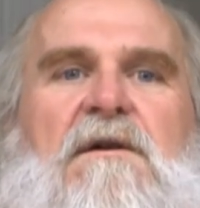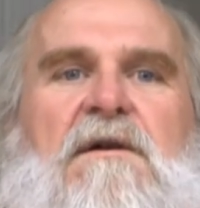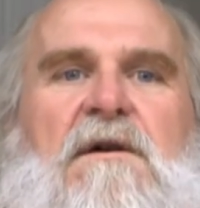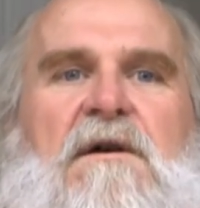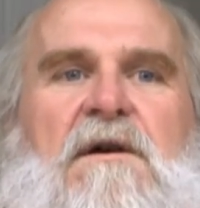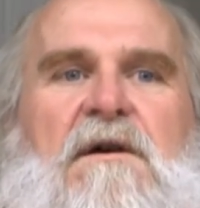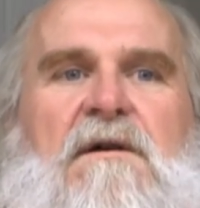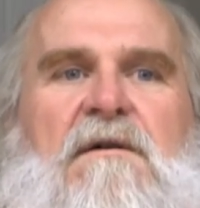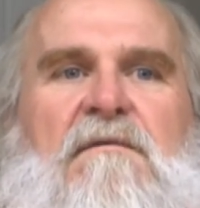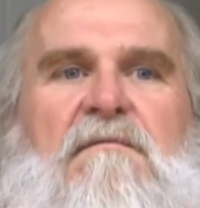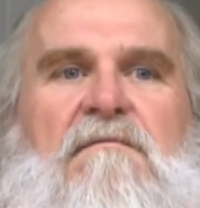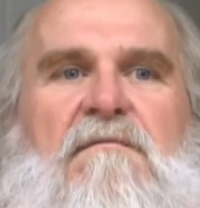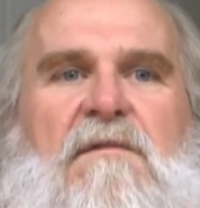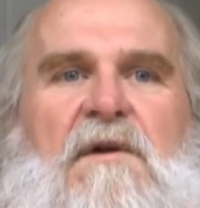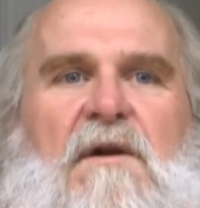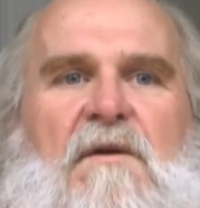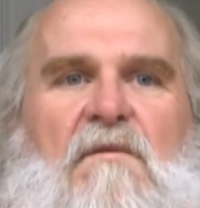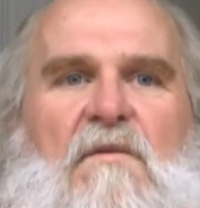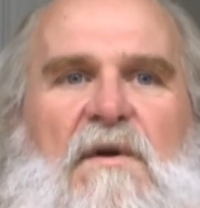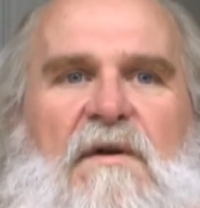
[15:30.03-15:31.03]

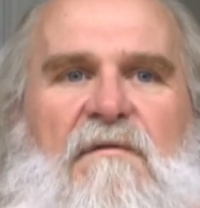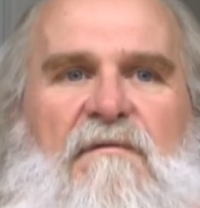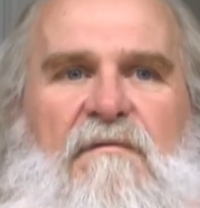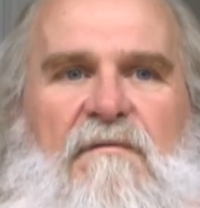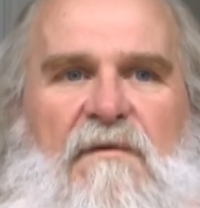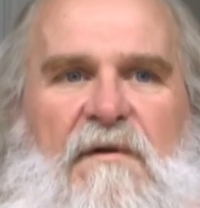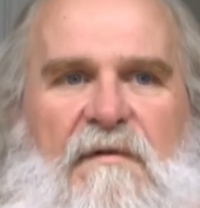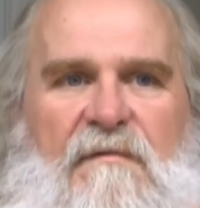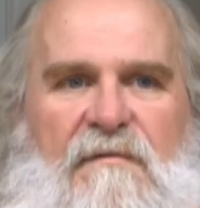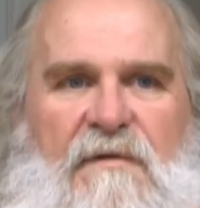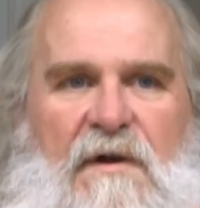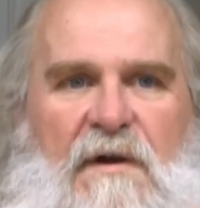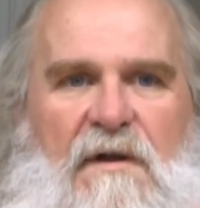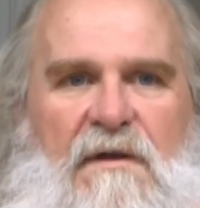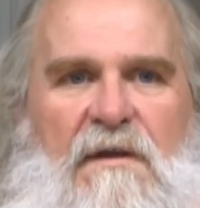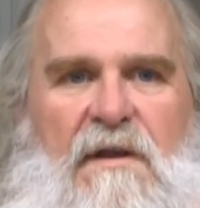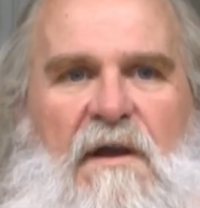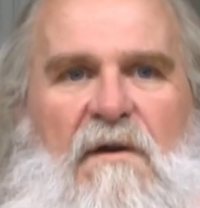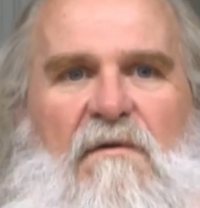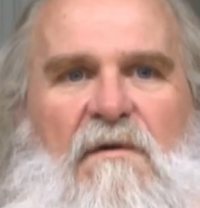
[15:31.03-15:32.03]
And we've
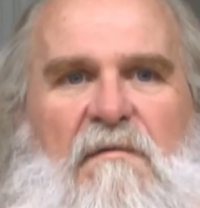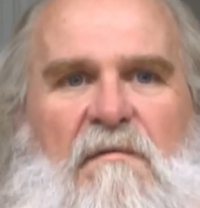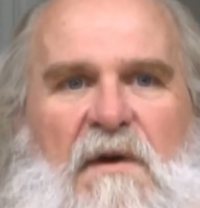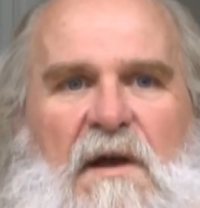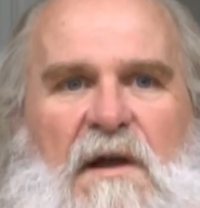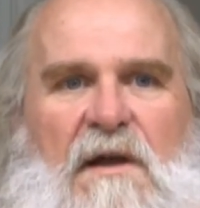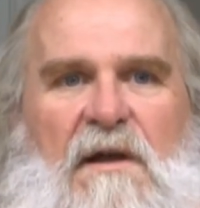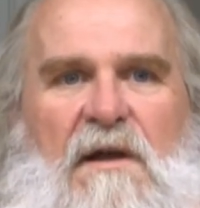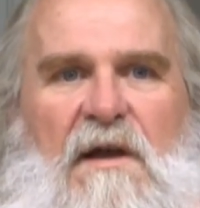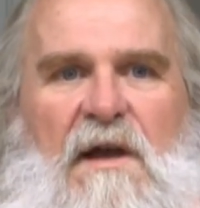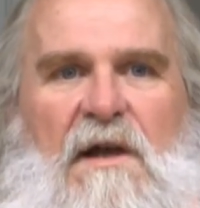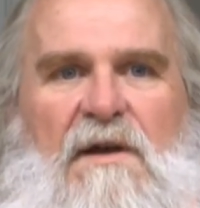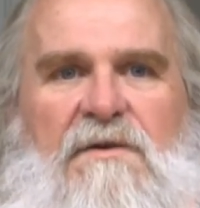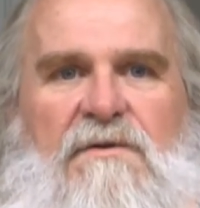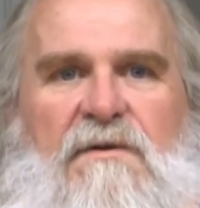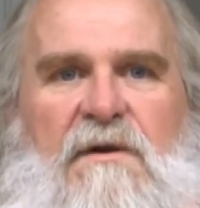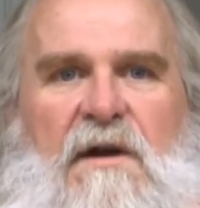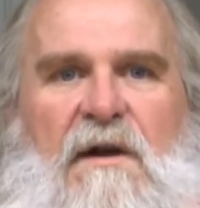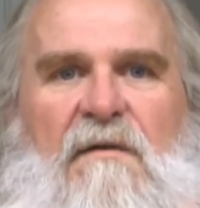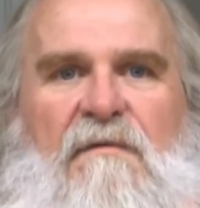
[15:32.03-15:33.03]
done that. We make an
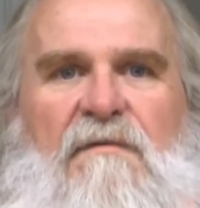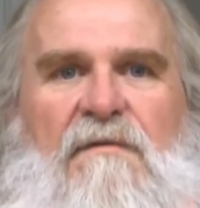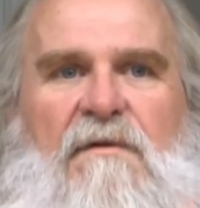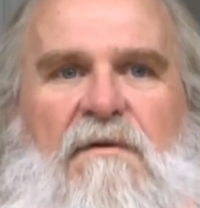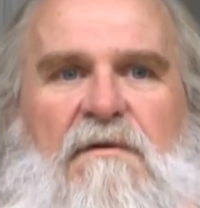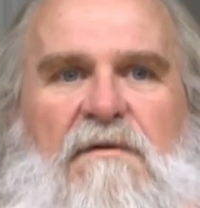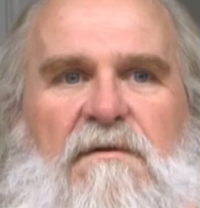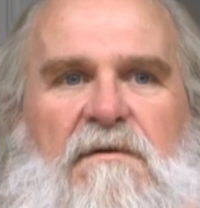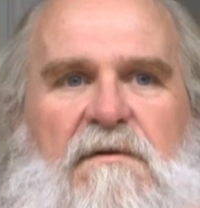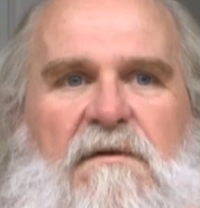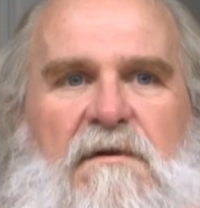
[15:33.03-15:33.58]
extra effort.